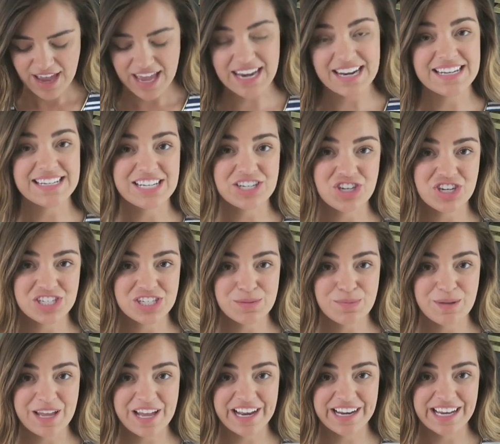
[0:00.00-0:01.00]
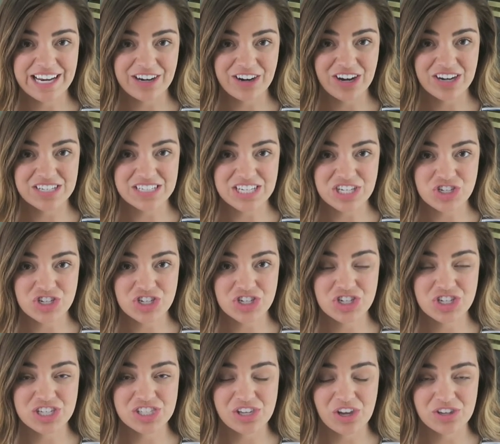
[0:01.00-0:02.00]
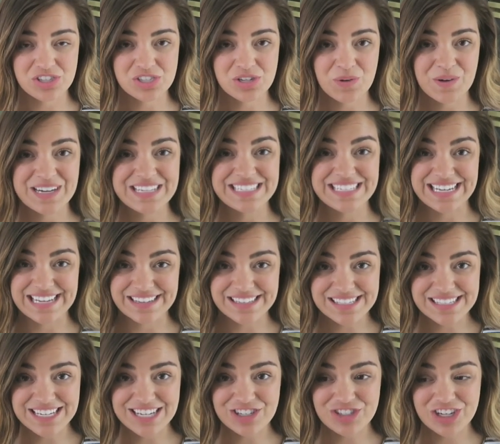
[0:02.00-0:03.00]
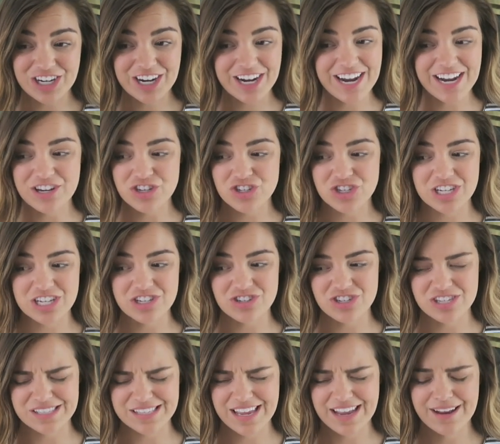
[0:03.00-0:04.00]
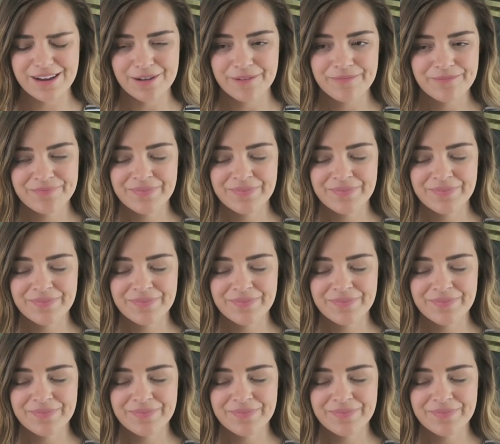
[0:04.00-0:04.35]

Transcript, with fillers: In addition to being a kindergarten teacher, she's also a dance teacher, and she is just like